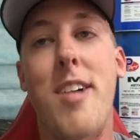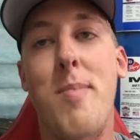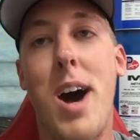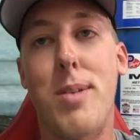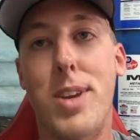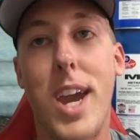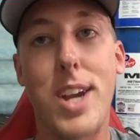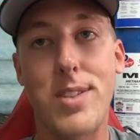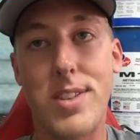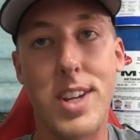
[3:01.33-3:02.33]
have
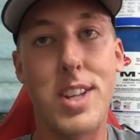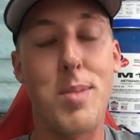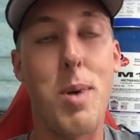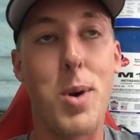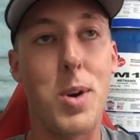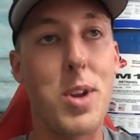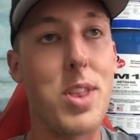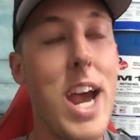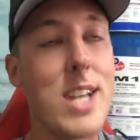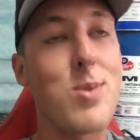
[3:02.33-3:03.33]
modifications done to the motor,
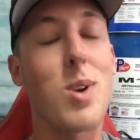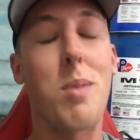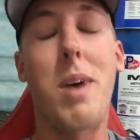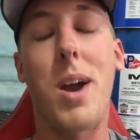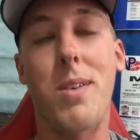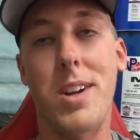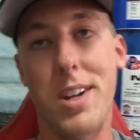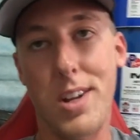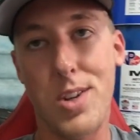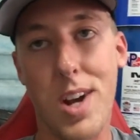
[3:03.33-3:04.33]
that's where you might
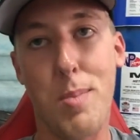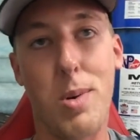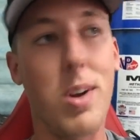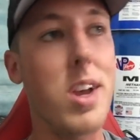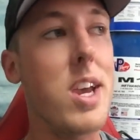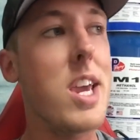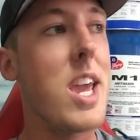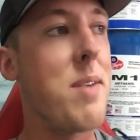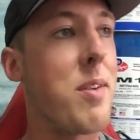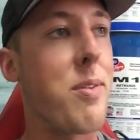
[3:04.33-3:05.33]
run into trouble.
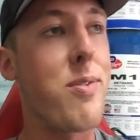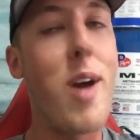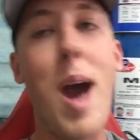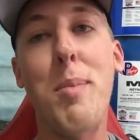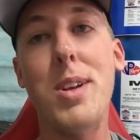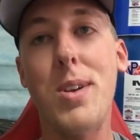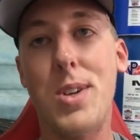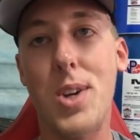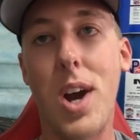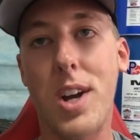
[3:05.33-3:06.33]
If you're fabbing
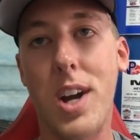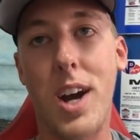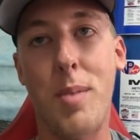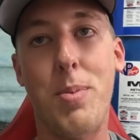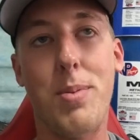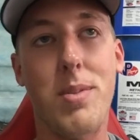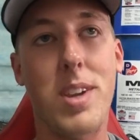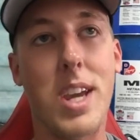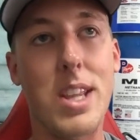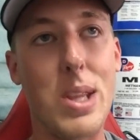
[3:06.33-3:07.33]
your truck up
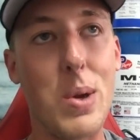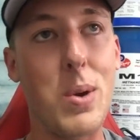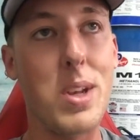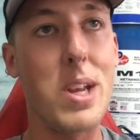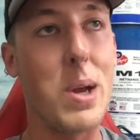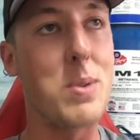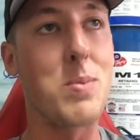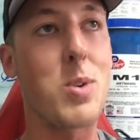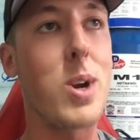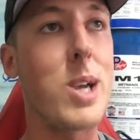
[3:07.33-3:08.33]
and doing, you know,
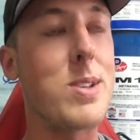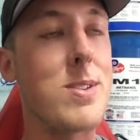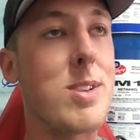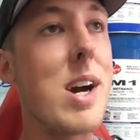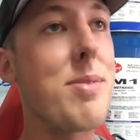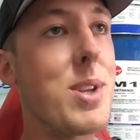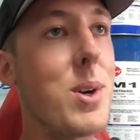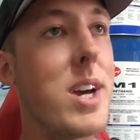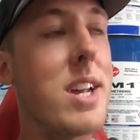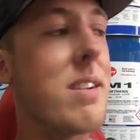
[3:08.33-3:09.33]
some crazy stuff
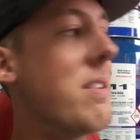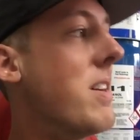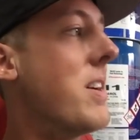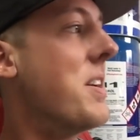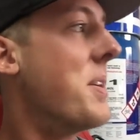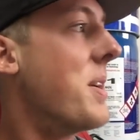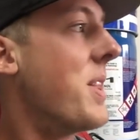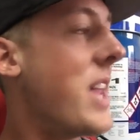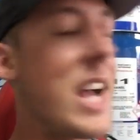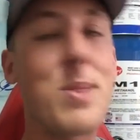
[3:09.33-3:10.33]
to it,
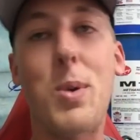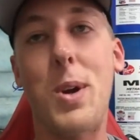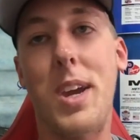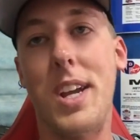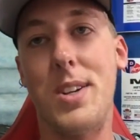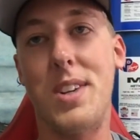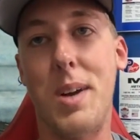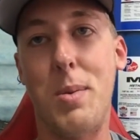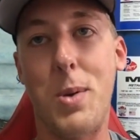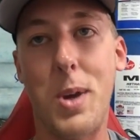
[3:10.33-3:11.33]
that's where you get in
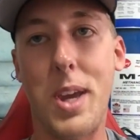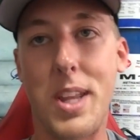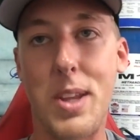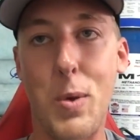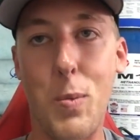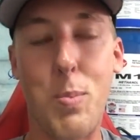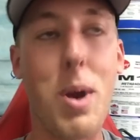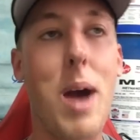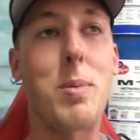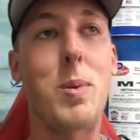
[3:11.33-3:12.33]
trouble, and you
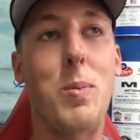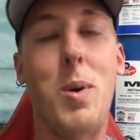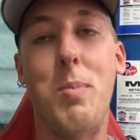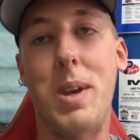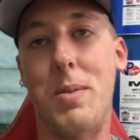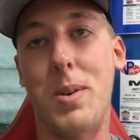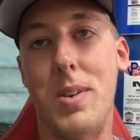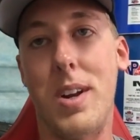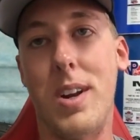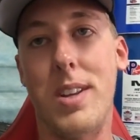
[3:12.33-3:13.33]
probably won't be able to
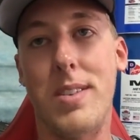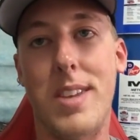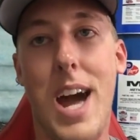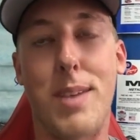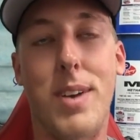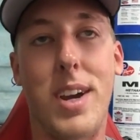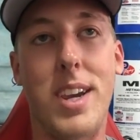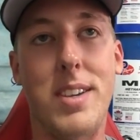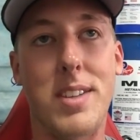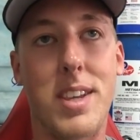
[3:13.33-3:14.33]
return it to stock
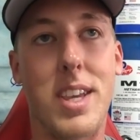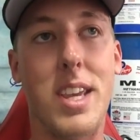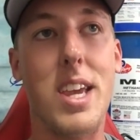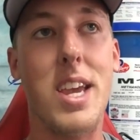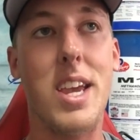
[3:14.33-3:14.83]
very easily.